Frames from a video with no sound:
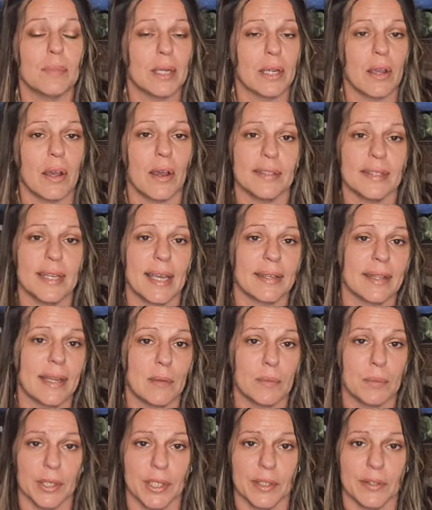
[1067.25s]
and contact that
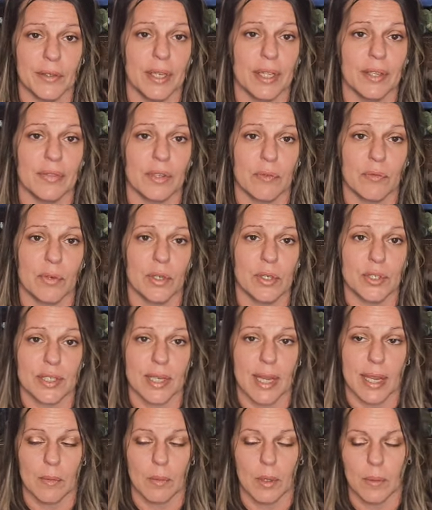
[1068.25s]
breeder and get their first
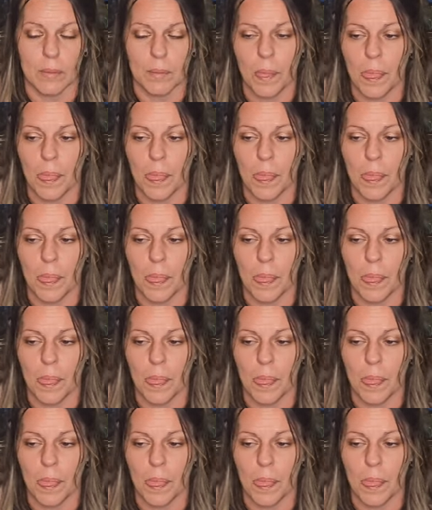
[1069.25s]
animal.